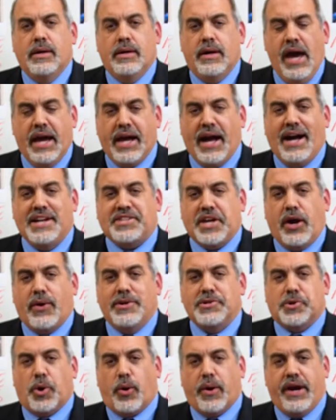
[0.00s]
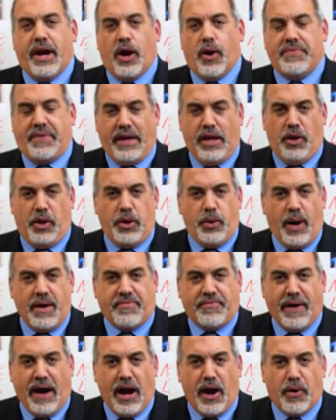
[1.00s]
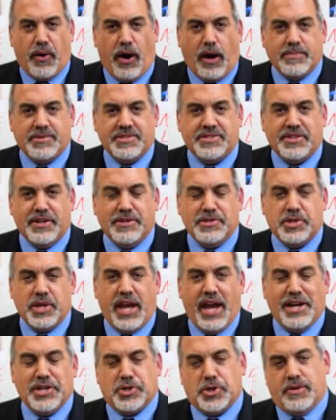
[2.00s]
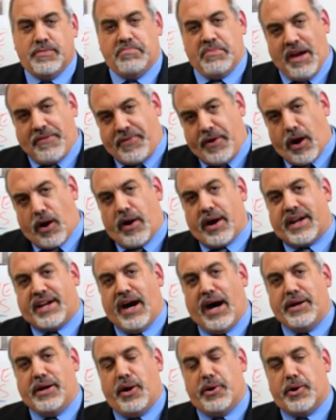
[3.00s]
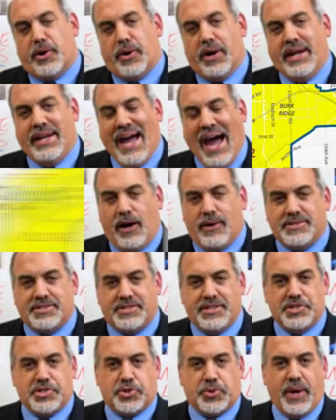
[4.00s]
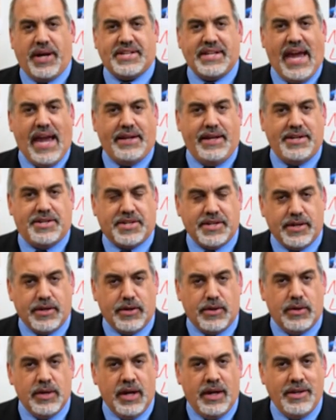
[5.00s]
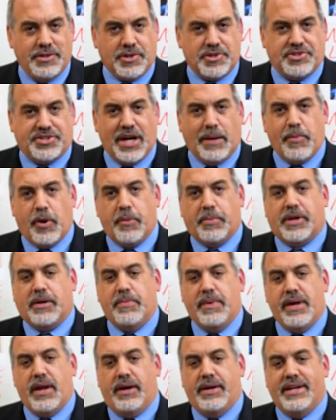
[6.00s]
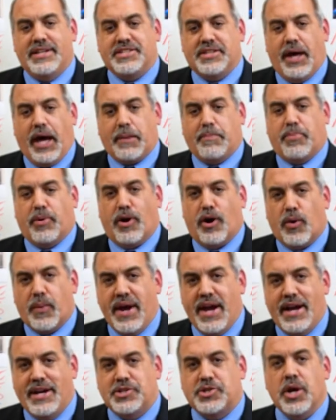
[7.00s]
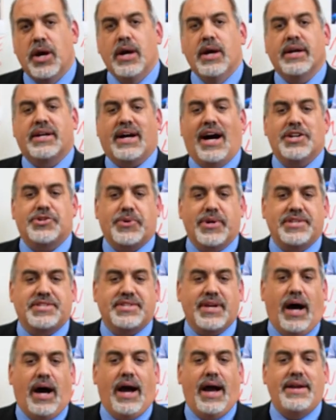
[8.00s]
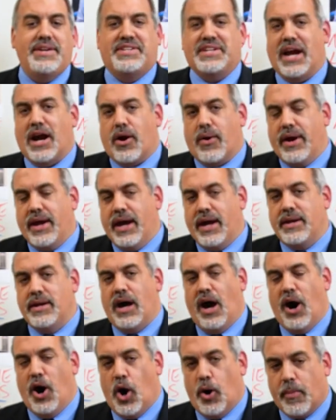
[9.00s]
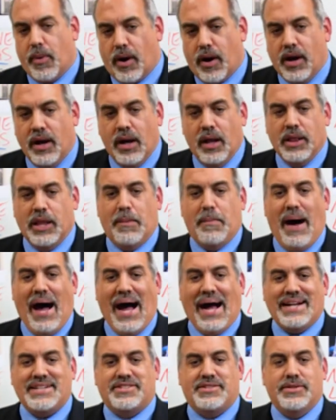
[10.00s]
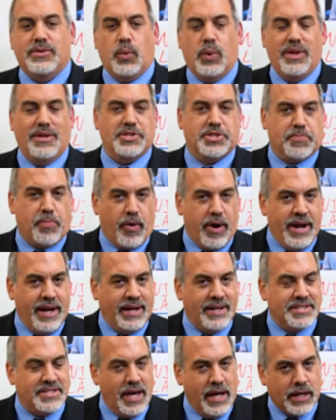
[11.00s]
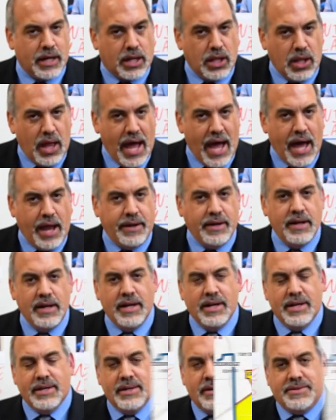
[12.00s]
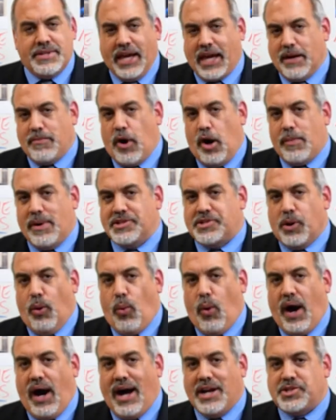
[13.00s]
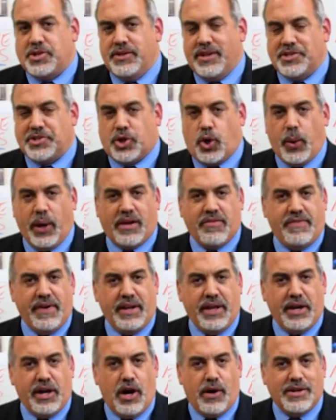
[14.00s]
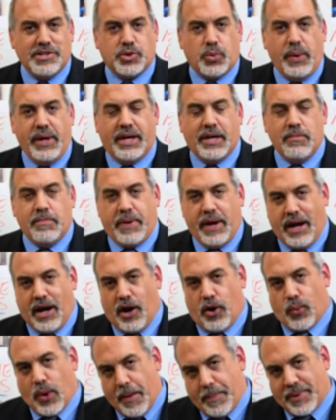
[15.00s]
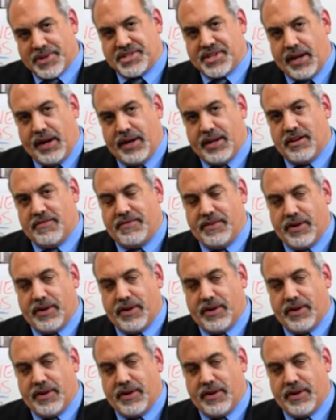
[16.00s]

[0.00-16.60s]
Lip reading: Hey guys, Aaron Dorr here at the Illinois Firearms Association. If you're a gun owner in House District 82, these are suburb communities like Burr Ridge, Countryside, Darien, Homer, Lemont, Willow Springs, and Glen, take a moment to watch this quick video as we compare Representative